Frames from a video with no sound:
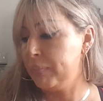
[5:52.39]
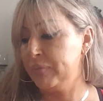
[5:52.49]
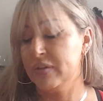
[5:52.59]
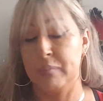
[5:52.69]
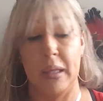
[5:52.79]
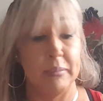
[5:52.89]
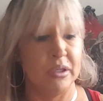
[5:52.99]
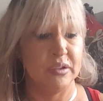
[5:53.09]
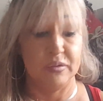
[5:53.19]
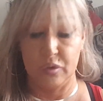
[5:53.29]
This
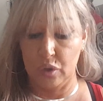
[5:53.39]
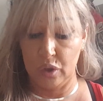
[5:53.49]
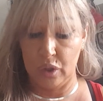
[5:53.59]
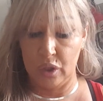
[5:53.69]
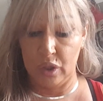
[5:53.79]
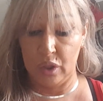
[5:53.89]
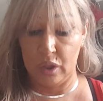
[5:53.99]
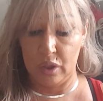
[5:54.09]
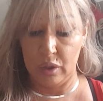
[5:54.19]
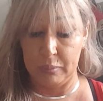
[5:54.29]
blackberry is
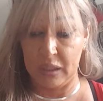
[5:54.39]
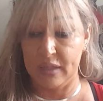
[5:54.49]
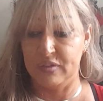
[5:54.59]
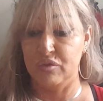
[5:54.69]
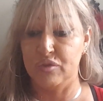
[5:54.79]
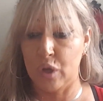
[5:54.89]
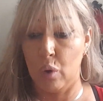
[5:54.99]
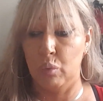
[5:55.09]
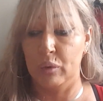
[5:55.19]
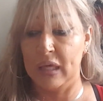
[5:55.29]
good because you
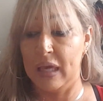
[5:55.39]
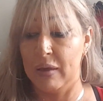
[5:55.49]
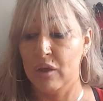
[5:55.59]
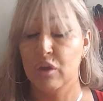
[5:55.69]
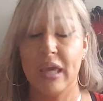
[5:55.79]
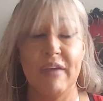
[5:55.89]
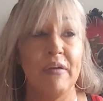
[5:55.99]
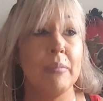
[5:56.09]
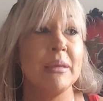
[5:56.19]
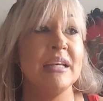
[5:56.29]
can't
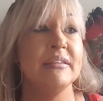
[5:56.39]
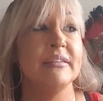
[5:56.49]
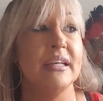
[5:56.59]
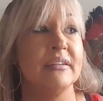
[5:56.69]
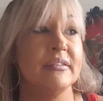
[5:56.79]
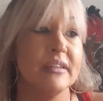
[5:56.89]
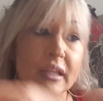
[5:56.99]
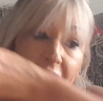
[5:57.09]
find many scents that